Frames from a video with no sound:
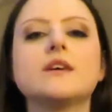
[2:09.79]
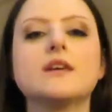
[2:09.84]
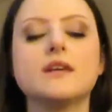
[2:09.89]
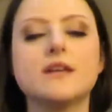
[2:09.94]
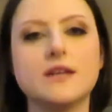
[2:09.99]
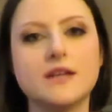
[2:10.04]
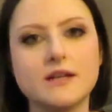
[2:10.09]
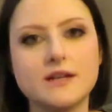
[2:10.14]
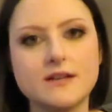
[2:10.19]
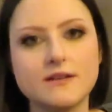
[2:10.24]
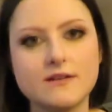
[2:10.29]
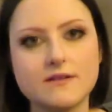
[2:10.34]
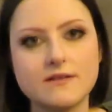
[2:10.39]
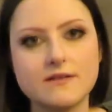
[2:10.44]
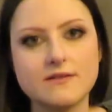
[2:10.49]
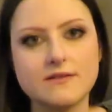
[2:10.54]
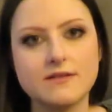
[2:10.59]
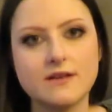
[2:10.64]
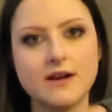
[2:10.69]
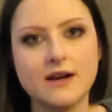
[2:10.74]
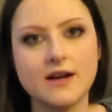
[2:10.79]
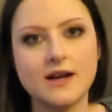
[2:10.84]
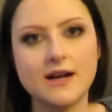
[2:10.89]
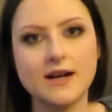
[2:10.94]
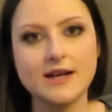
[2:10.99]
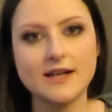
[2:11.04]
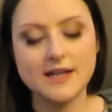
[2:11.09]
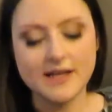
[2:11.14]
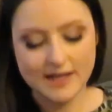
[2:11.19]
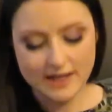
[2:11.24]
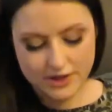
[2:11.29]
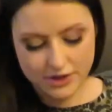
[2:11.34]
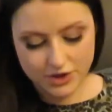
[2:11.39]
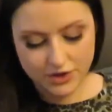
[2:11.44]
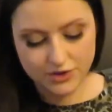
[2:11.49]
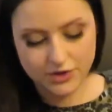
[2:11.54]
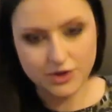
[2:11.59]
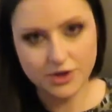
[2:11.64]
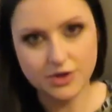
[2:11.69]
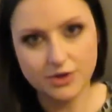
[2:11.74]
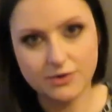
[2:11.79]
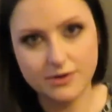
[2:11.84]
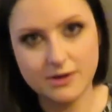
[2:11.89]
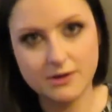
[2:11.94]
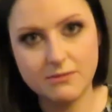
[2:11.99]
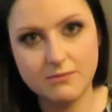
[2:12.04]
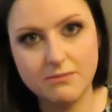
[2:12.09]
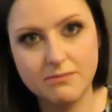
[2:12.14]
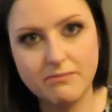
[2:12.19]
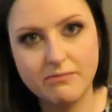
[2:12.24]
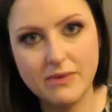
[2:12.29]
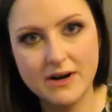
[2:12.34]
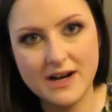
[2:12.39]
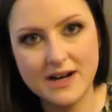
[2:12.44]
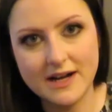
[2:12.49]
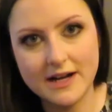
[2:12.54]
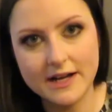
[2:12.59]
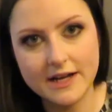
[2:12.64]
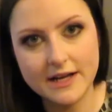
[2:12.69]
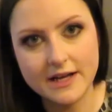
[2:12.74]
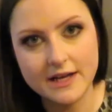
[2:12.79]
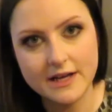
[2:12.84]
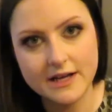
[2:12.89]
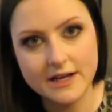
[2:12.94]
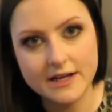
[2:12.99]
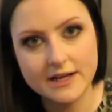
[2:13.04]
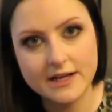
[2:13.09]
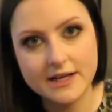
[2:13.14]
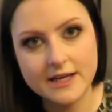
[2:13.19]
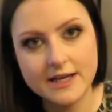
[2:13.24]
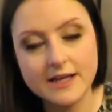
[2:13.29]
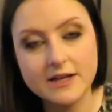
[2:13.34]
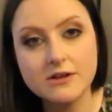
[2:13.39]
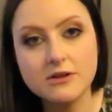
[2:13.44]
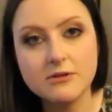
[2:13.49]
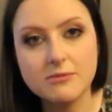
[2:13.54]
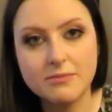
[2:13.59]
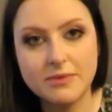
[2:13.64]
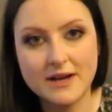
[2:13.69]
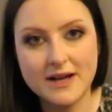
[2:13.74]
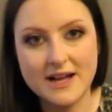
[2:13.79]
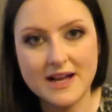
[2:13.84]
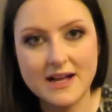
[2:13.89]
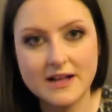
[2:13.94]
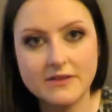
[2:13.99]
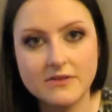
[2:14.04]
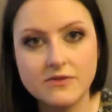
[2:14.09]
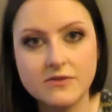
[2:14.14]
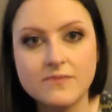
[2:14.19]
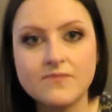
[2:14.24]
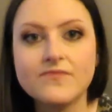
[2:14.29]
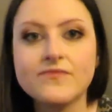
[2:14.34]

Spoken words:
is I had to go and buy heel pads